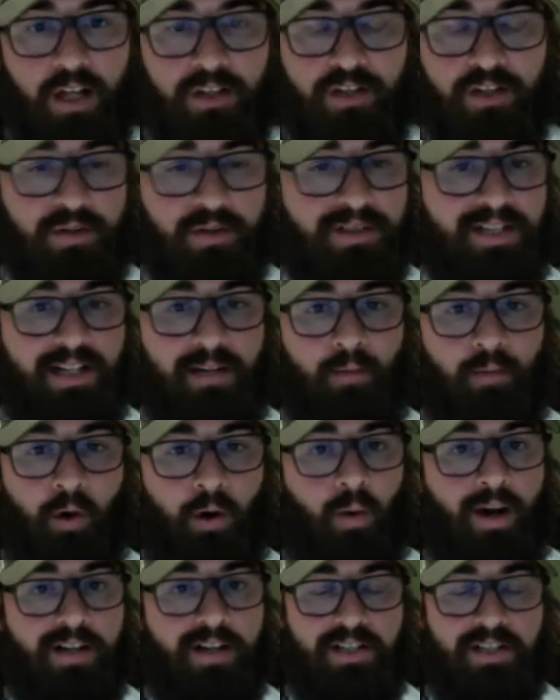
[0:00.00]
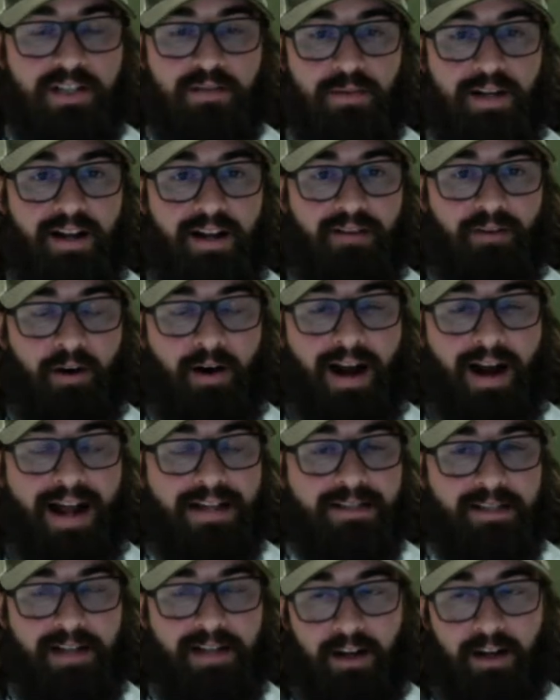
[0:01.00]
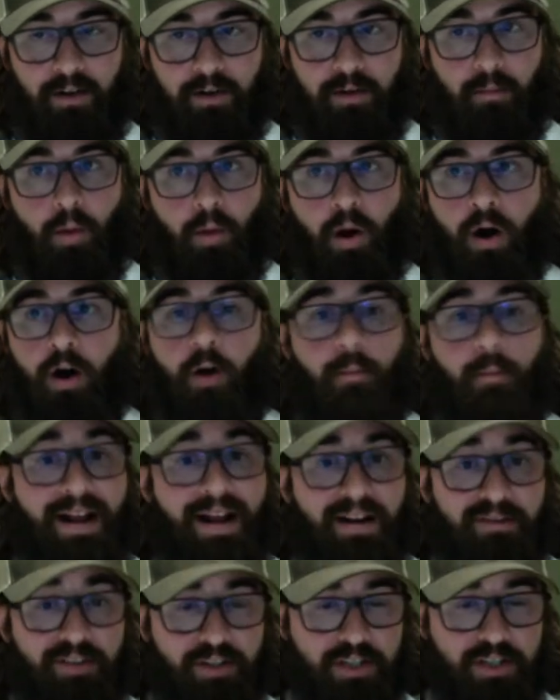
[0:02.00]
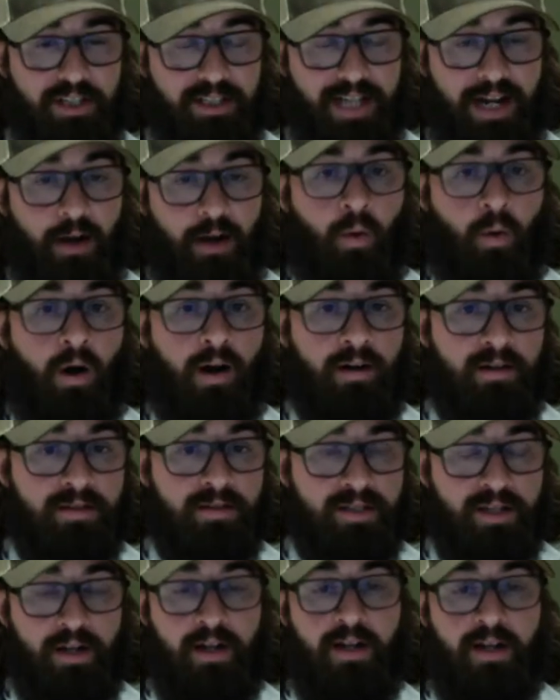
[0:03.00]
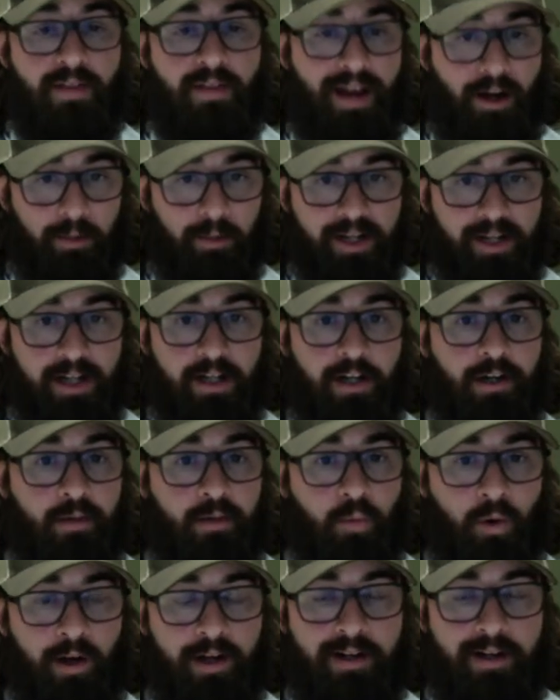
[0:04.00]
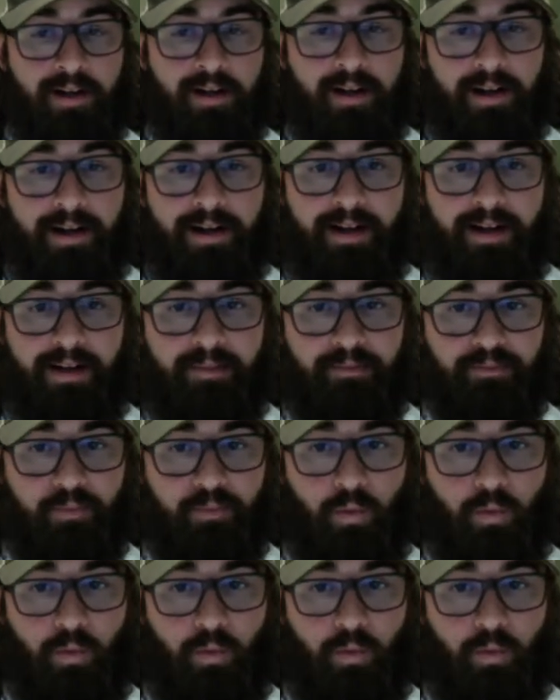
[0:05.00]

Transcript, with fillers: don't see any more questions we have our ask an angler tomorrow bank fishing tailwaters that'll be a good one um,